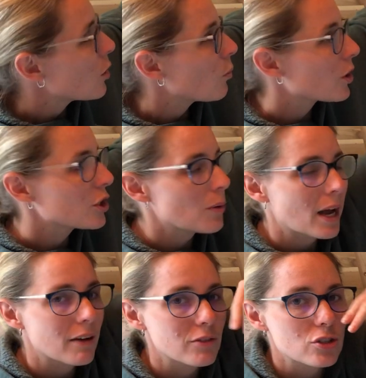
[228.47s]
where you
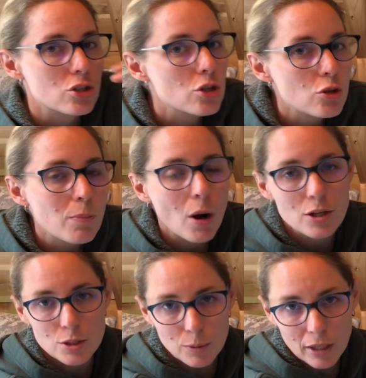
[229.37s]
have 2
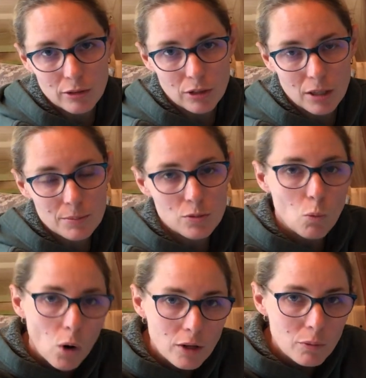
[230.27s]
possible outcomes.
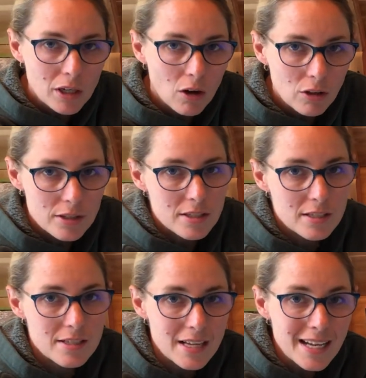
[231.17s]
One we call a
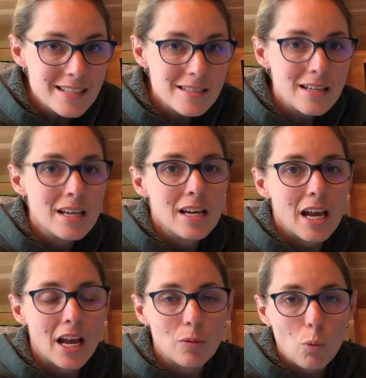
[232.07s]
success
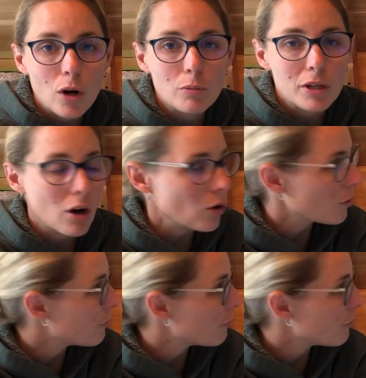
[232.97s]
and one we call